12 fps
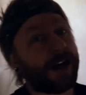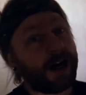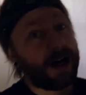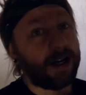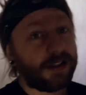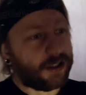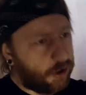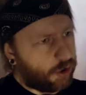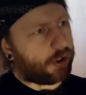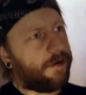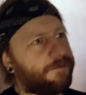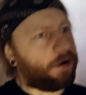guys,
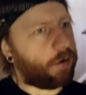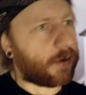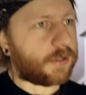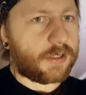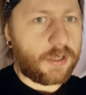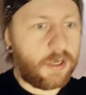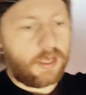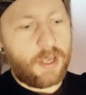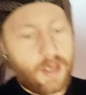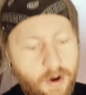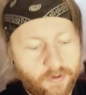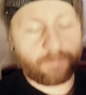lucky folks,
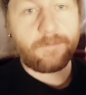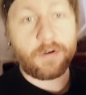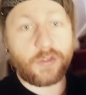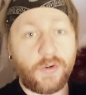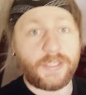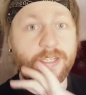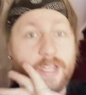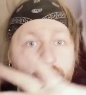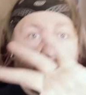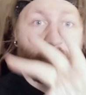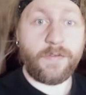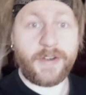are in for a treat.
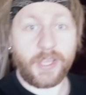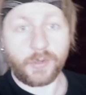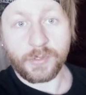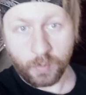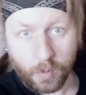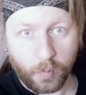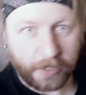3 videos, 1